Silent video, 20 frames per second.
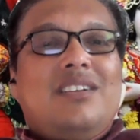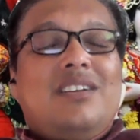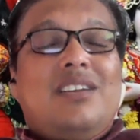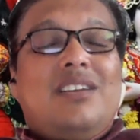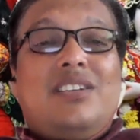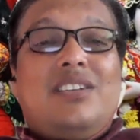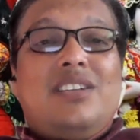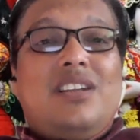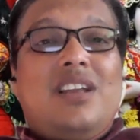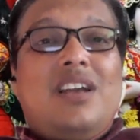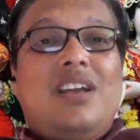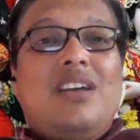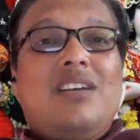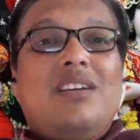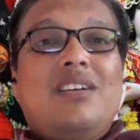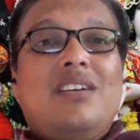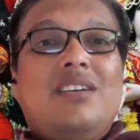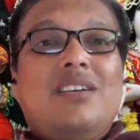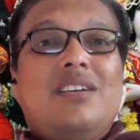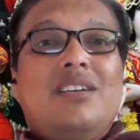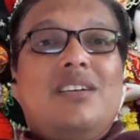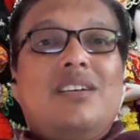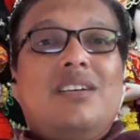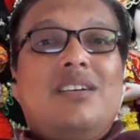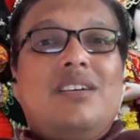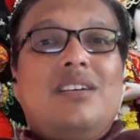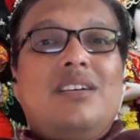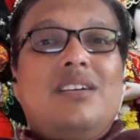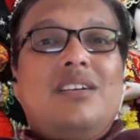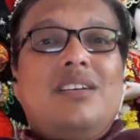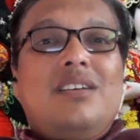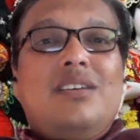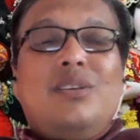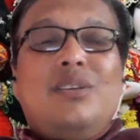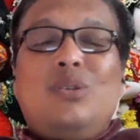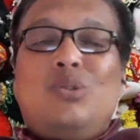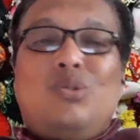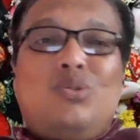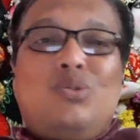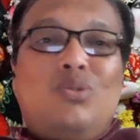Krishna
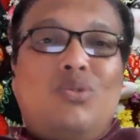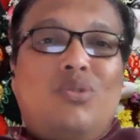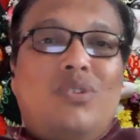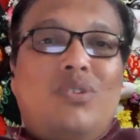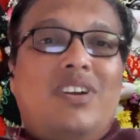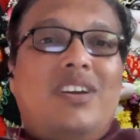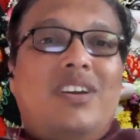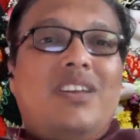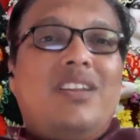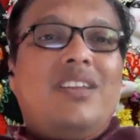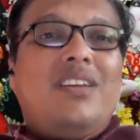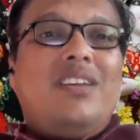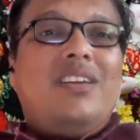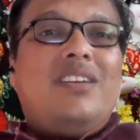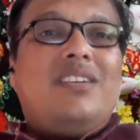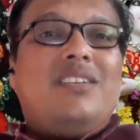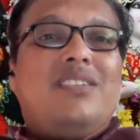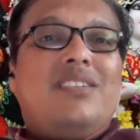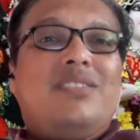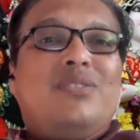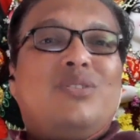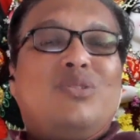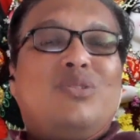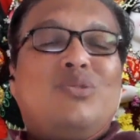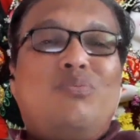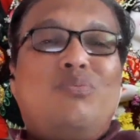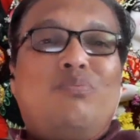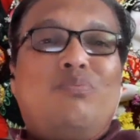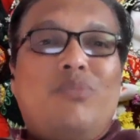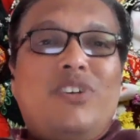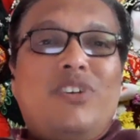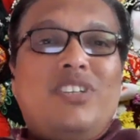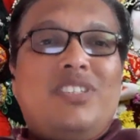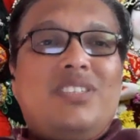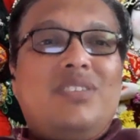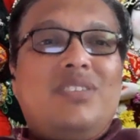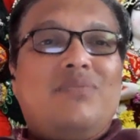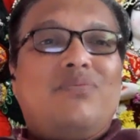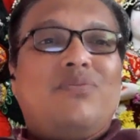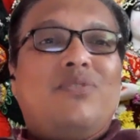is so great, so
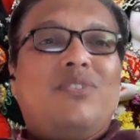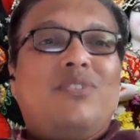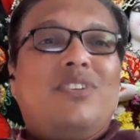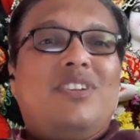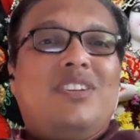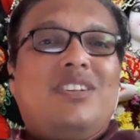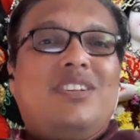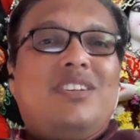merciful.